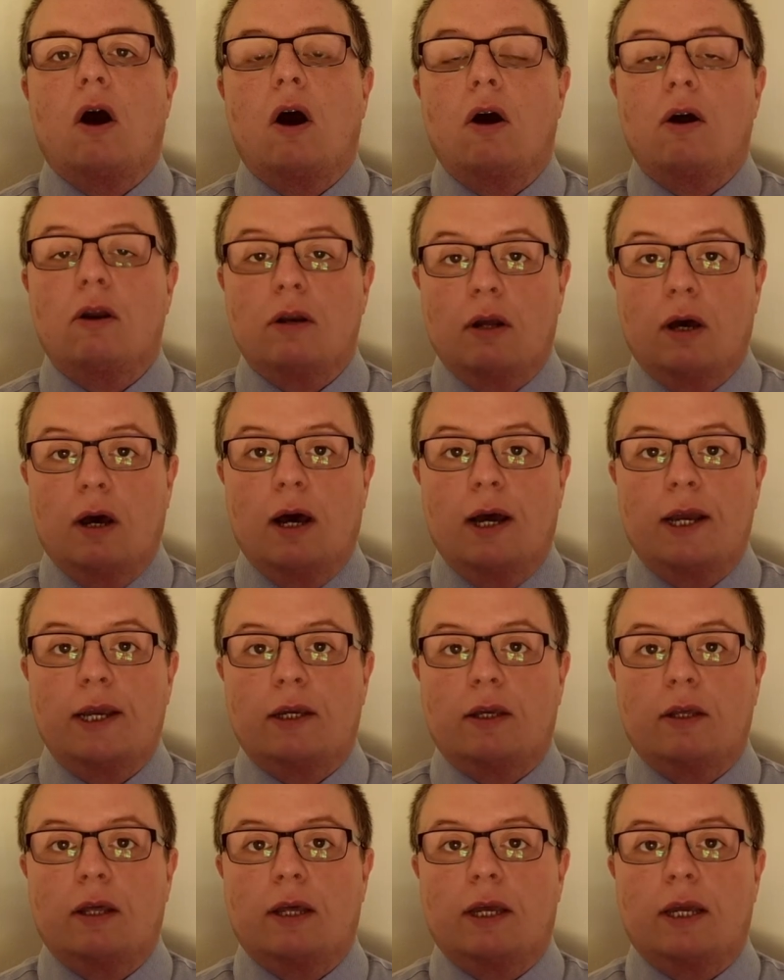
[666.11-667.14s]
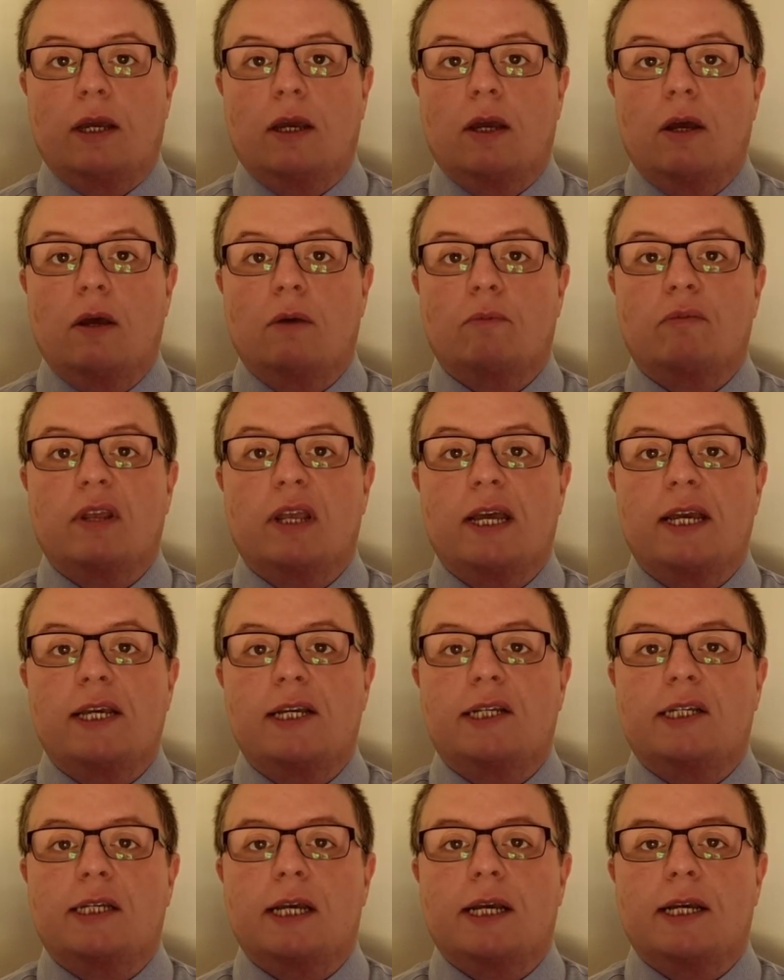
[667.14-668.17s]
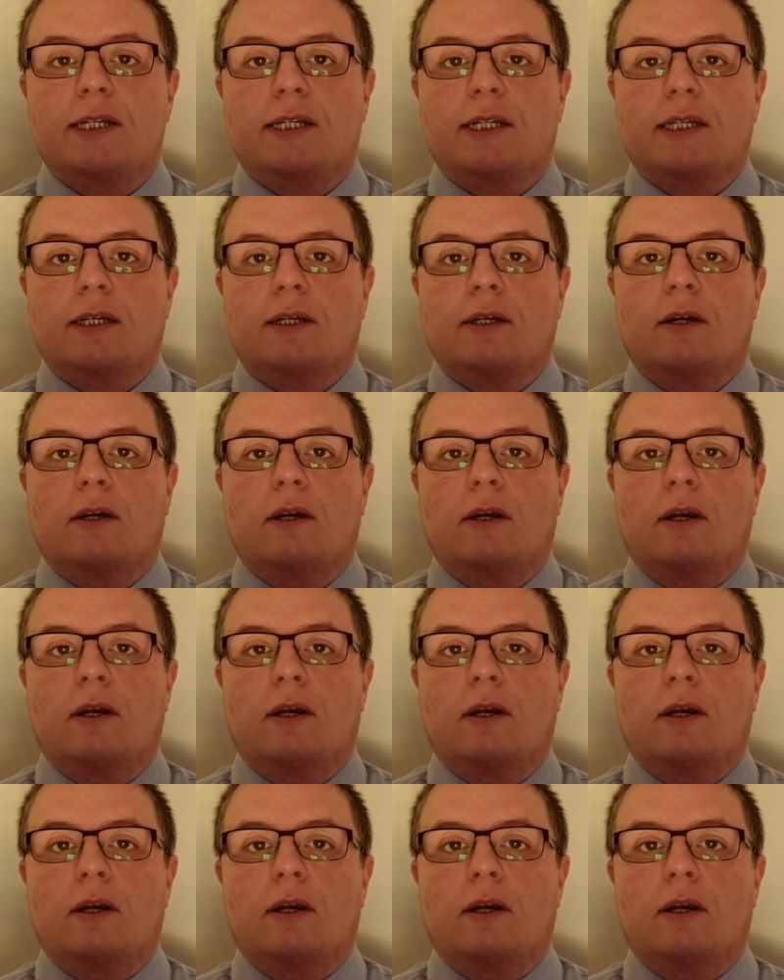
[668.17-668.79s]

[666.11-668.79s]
unlikely places.